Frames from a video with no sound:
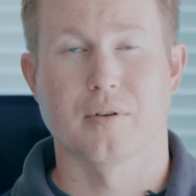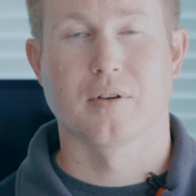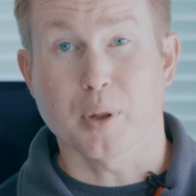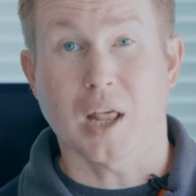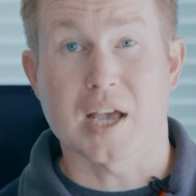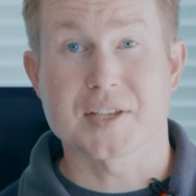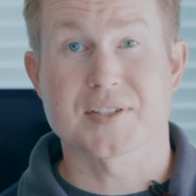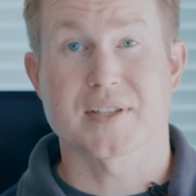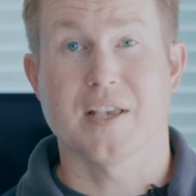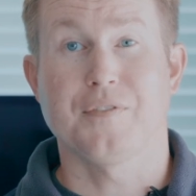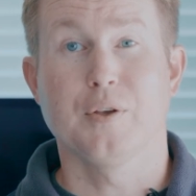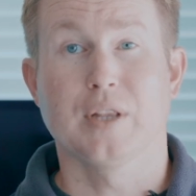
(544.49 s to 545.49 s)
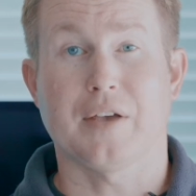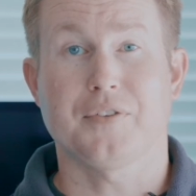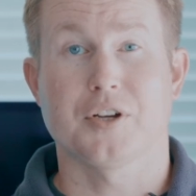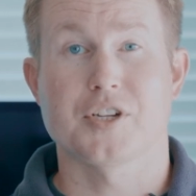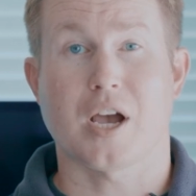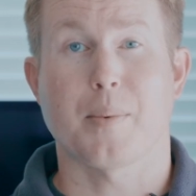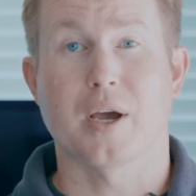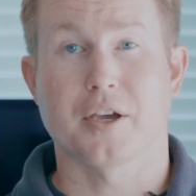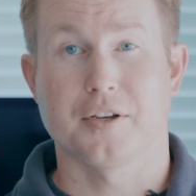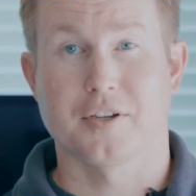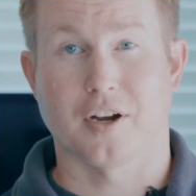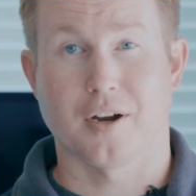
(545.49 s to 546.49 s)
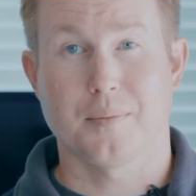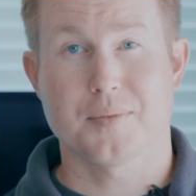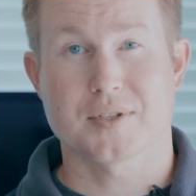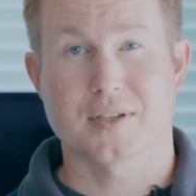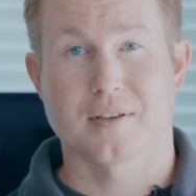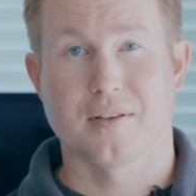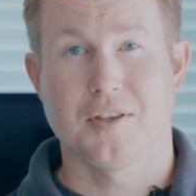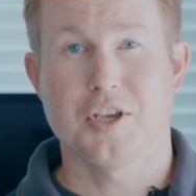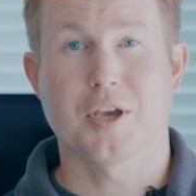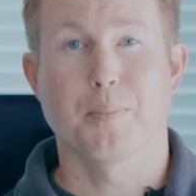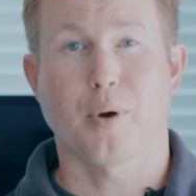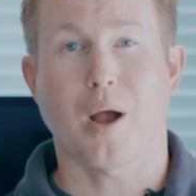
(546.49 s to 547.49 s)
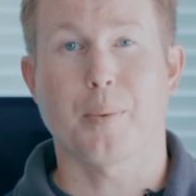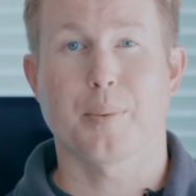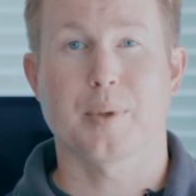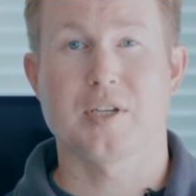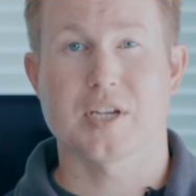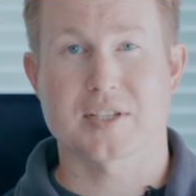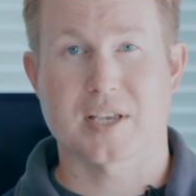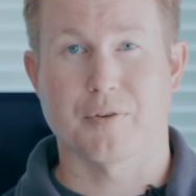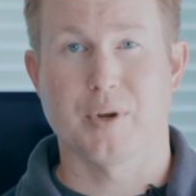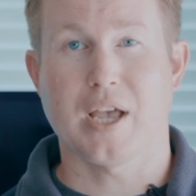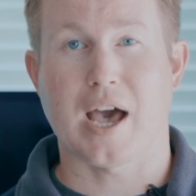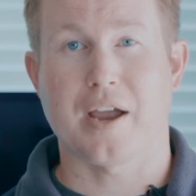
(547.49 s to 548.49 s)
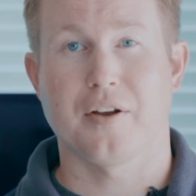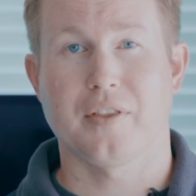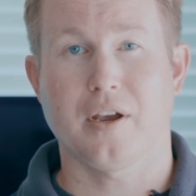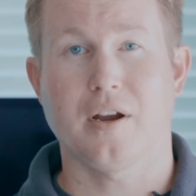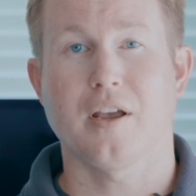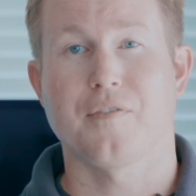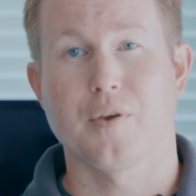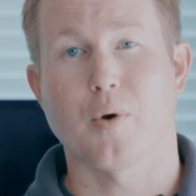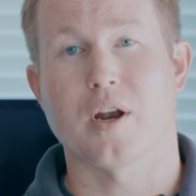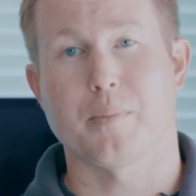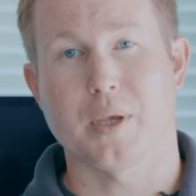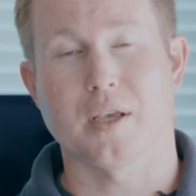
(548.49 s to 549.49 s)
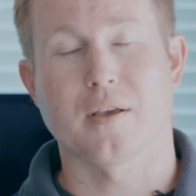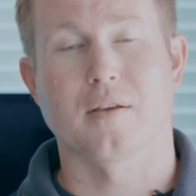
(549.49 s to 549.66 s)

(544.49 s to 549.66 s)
Plus, if you left your job on good terms, you can probably just get rehired there if you want to be.